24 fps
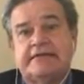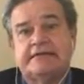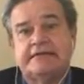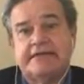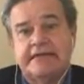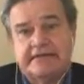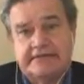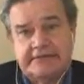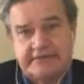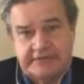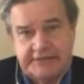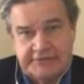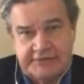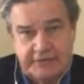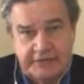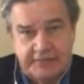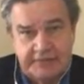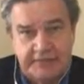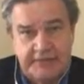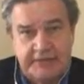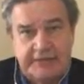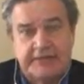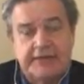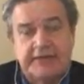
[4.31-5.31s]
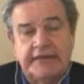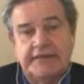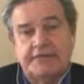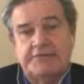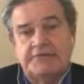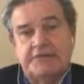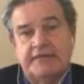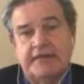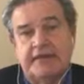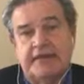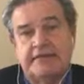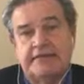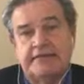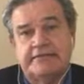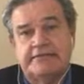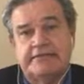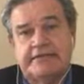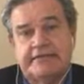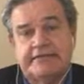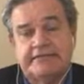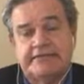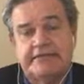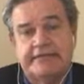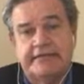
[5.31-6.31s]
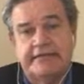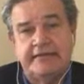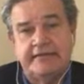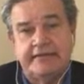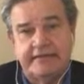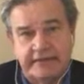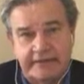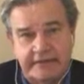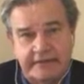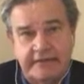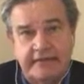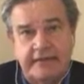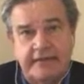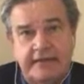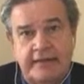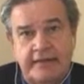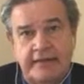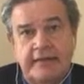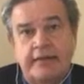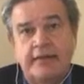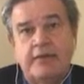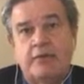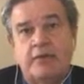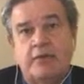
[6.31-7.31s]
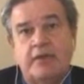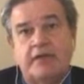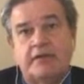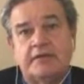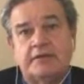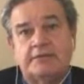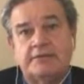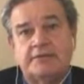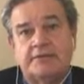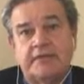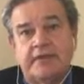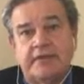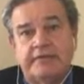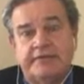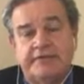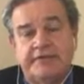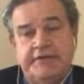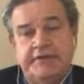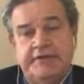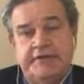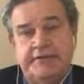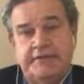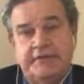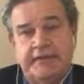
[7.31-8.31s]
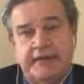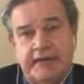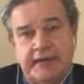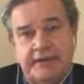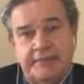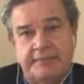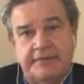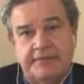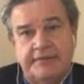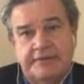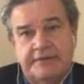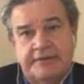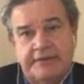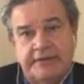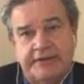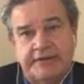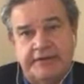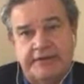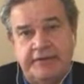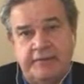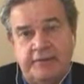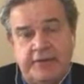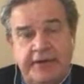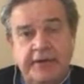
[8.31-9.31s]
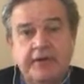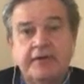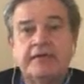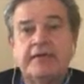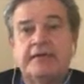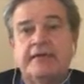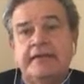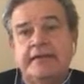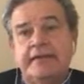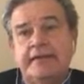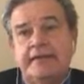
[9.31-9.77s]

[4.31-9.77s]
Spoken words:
Texas, on Monday, July the 16th, and welcome to our video commentary. Well,